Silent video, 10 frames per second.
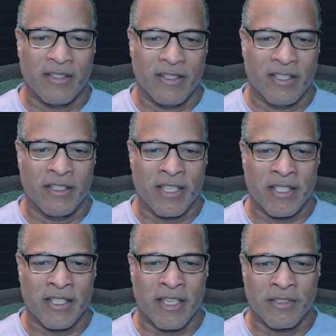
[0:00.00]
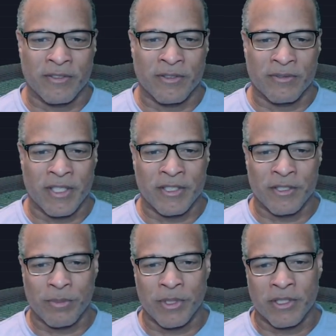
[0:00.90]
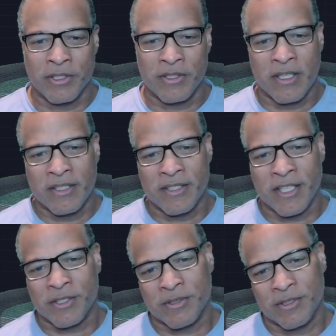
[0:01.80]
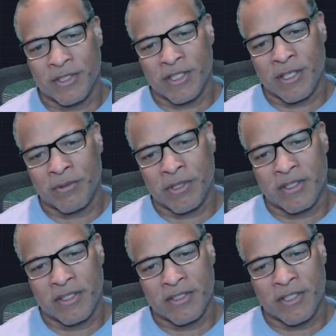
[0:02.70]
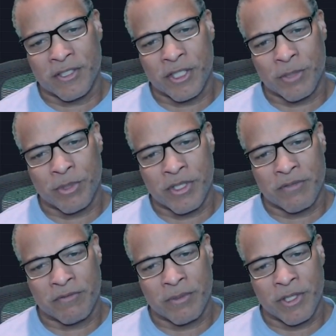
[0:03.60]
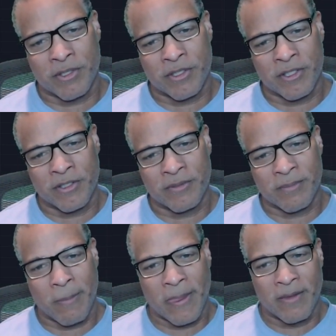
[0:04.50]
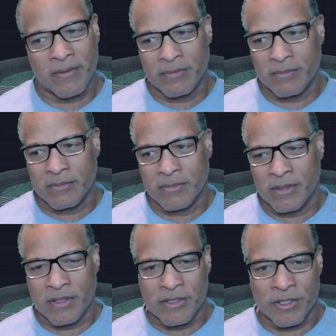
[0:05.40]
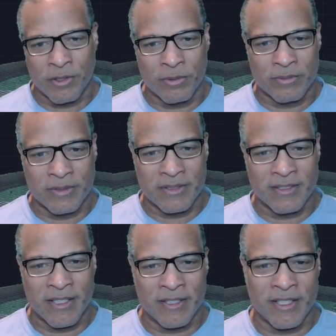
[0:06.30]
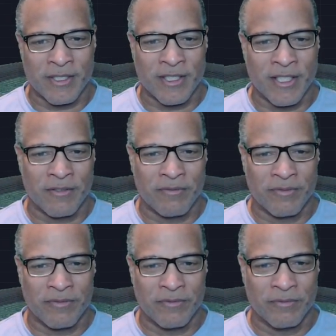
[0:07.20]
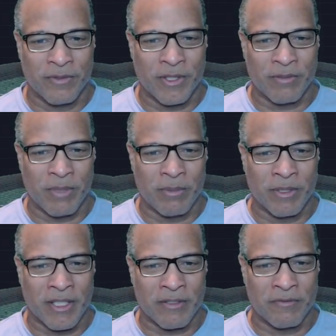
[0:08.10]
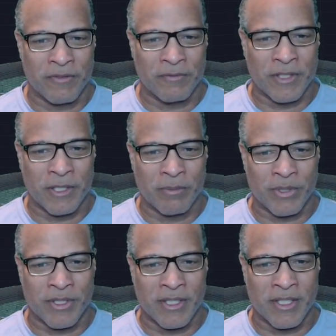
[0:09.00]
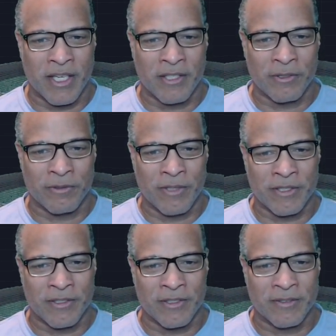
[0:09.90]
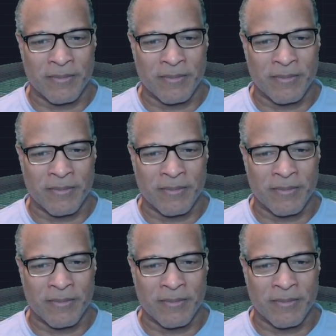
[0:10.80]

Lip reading: in that candle, right? There's been at least, look at that one. There's 6% from there to there. So, like, that's like a, maybe like a 15% candle right there.